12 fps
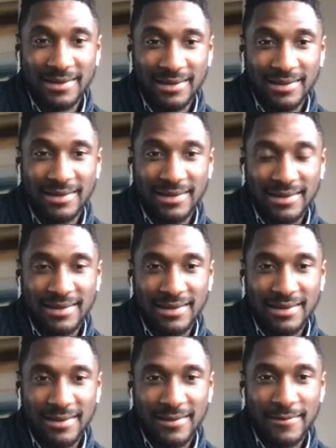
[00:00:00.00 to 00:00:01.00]

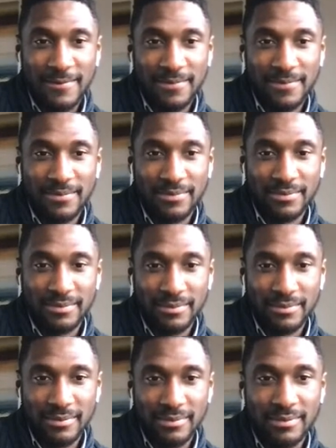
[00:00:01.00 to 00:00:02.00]

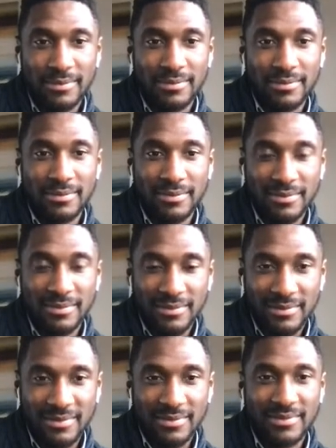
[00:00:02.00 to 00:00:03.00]

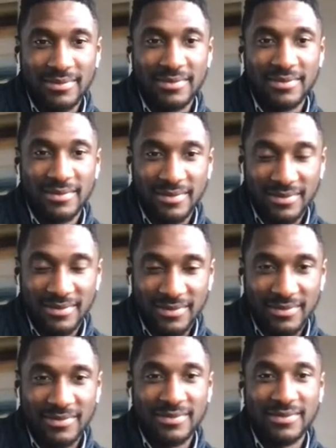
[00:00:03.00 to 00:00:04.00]

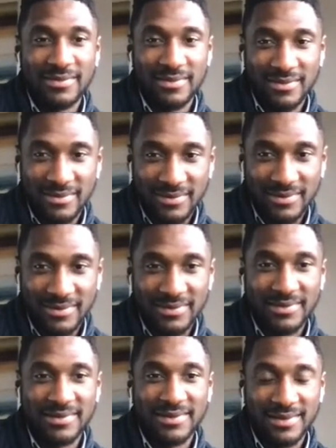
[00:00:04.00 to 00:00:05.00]

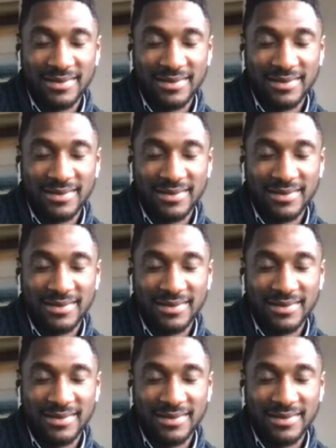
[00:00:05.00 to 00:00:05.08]
(silent)